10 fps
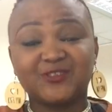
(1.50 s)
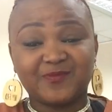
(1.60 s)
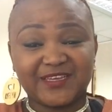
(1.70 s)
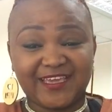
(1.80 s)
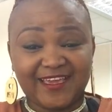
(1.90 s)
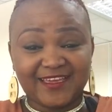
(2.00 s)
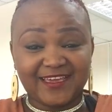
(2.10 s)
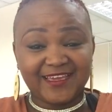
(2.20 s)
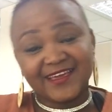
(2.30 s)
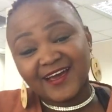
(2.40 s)
Shoma
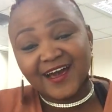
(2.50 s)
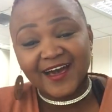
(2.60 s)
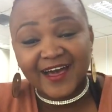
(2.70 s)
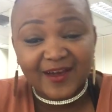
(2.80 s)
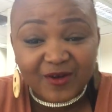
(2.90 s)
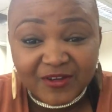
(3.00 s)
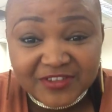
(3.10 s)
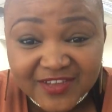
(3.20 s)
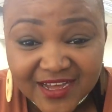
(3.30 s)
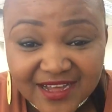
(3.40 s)
gang, how are
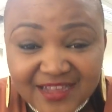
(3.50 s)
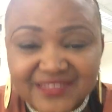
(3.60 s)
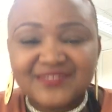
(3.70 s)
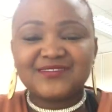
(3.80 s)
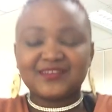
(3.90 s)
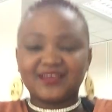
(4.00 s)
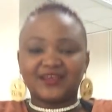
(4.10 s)
you guys?